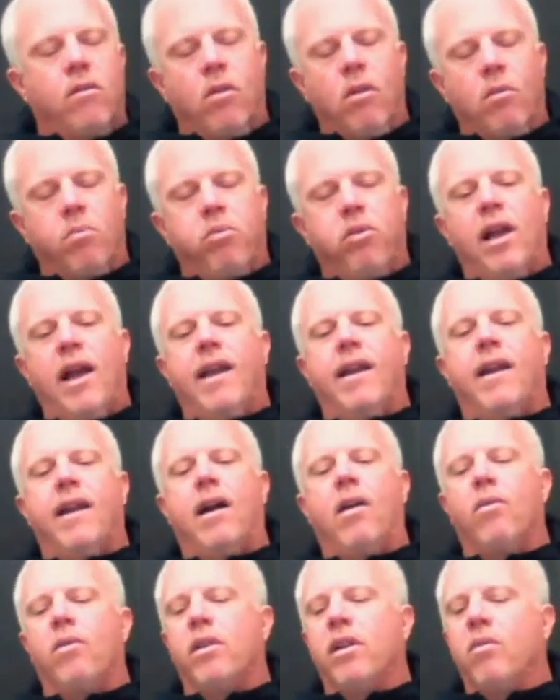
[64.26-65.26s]
or plan it
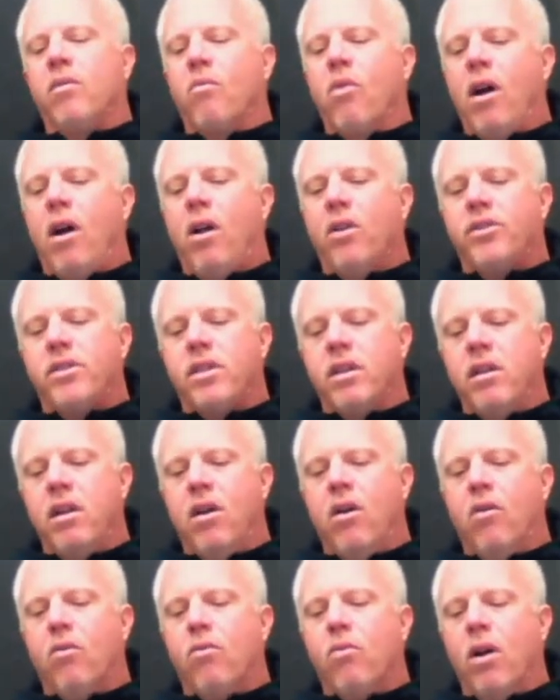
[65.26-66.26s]
out really well to
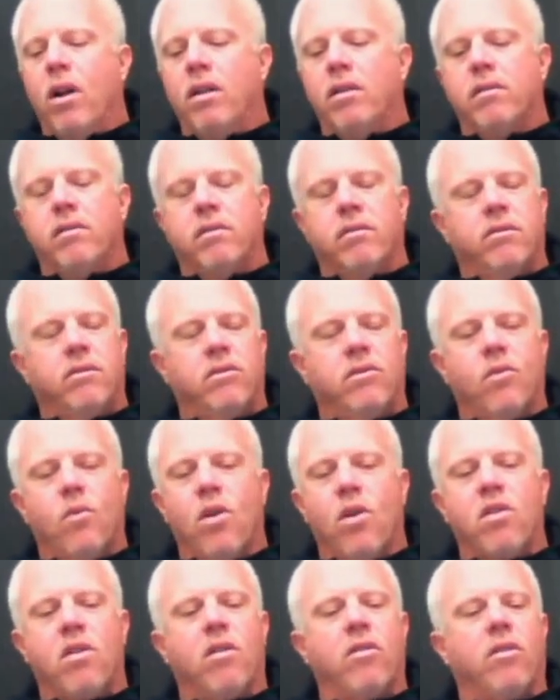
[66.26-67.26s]
know
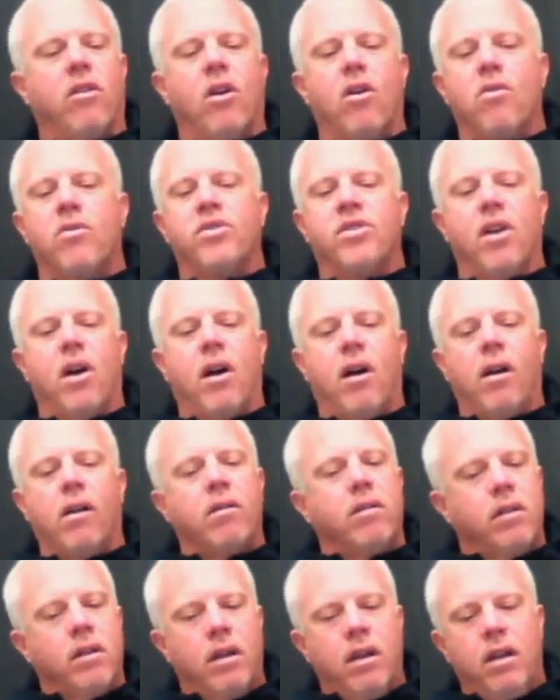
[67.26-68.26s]
where their loads
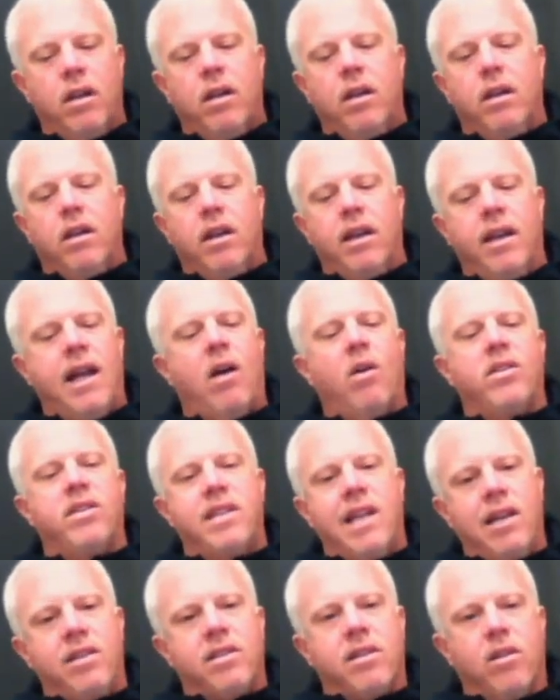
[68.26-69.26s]
are and how
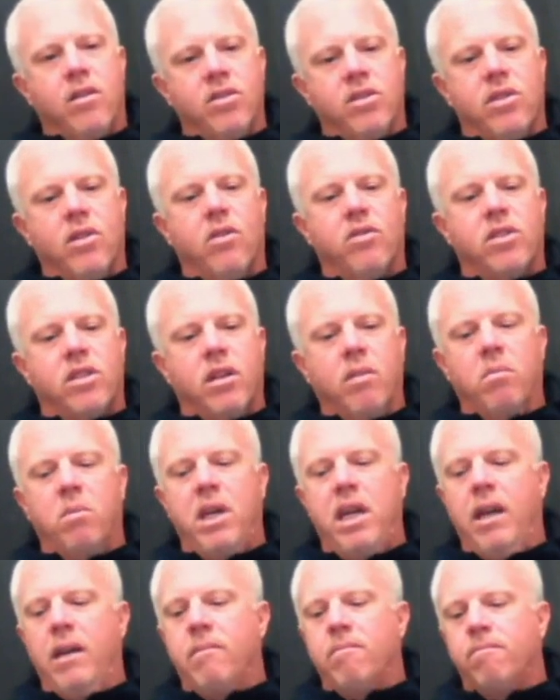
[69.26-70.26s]
intense those loads can
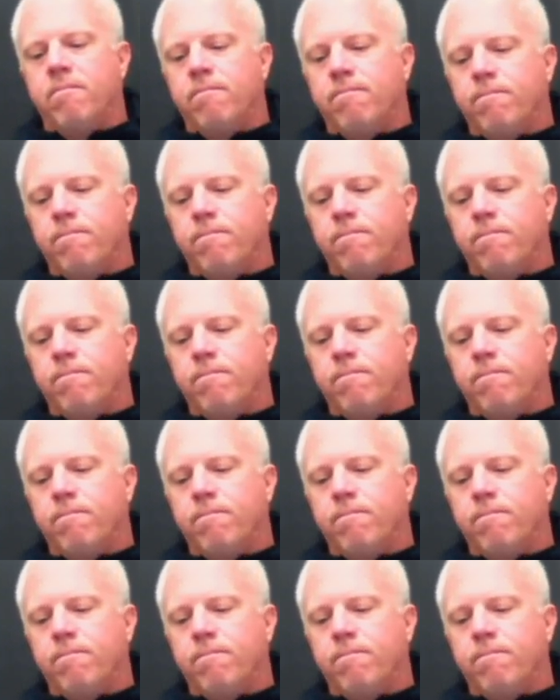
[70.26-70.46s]
be.